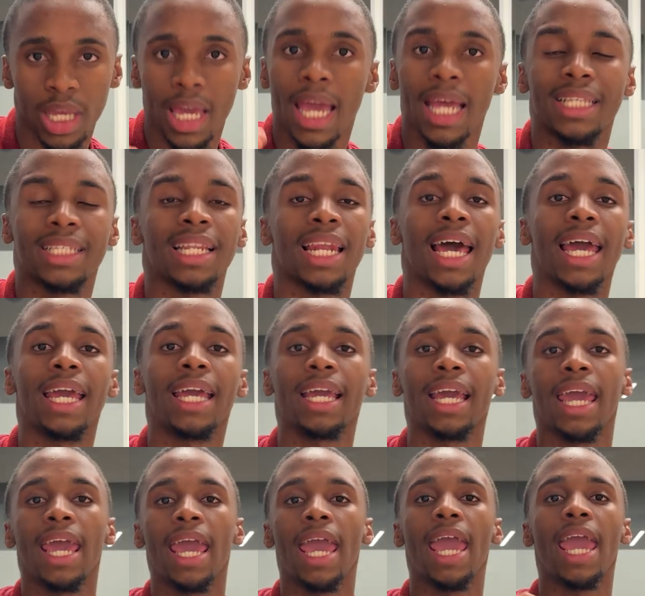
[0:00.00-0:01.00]
It's like
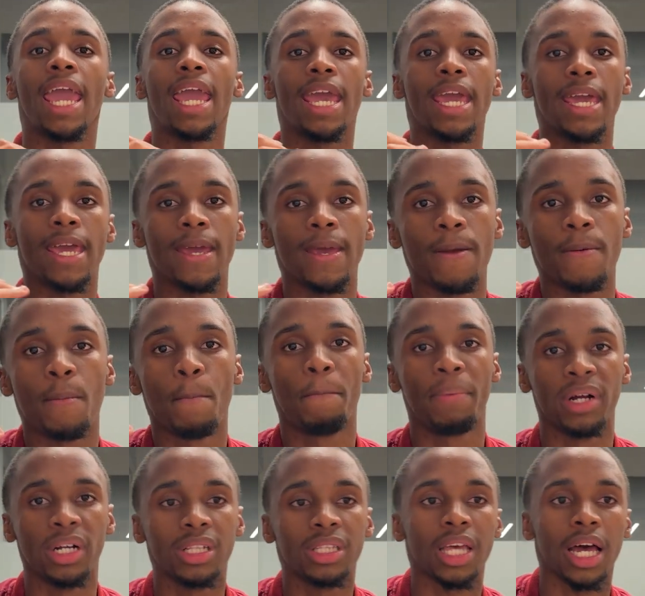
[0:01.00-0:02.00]
a
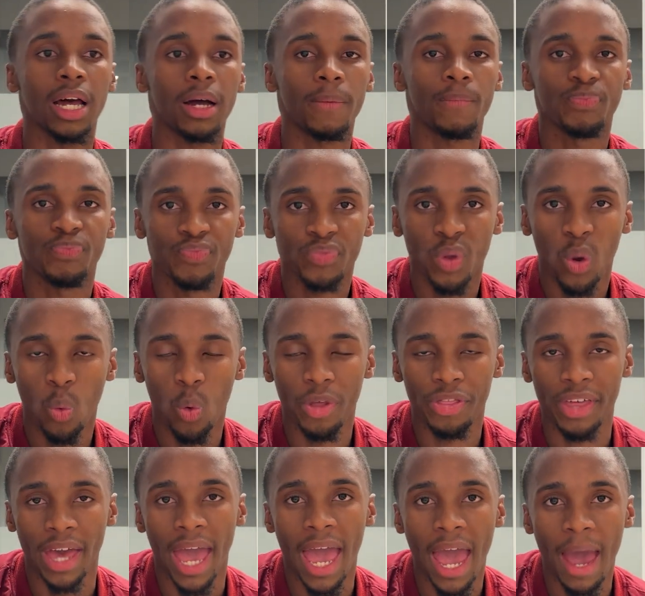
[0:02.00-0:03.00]
builder with
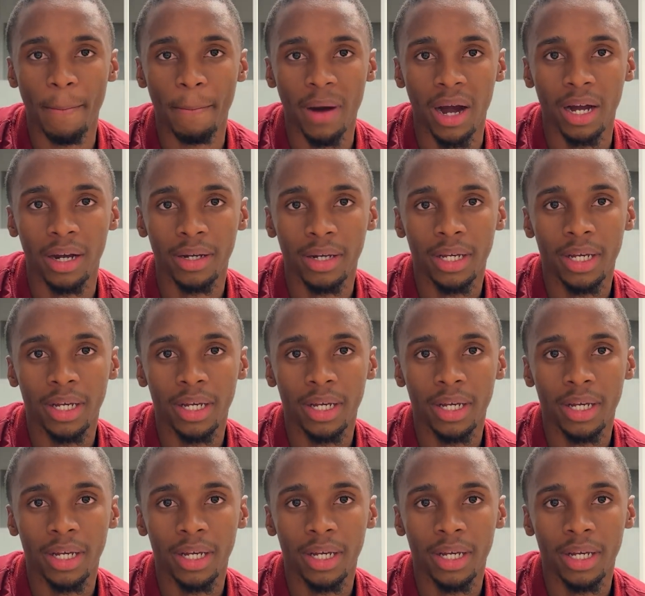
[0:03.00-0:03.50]
a hammer.